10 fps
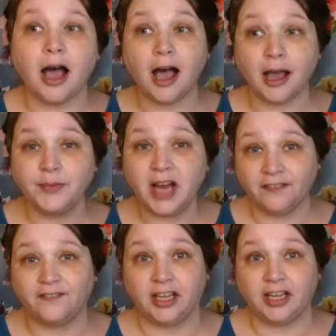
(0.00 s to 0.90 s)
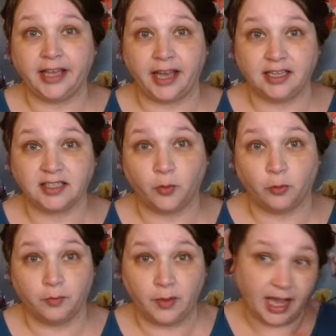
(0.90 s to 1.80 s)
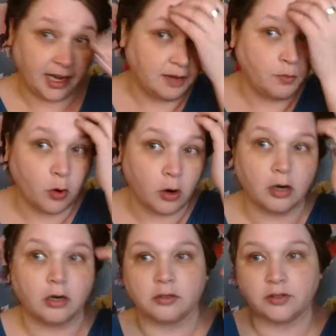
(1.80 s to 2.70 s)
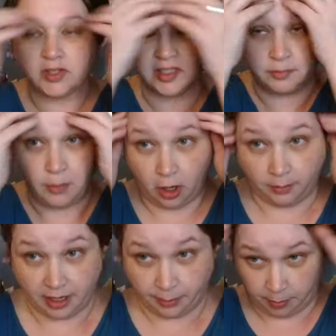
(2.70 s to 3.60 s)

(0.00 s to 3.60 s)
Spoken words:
I'm not feeling any more small bobby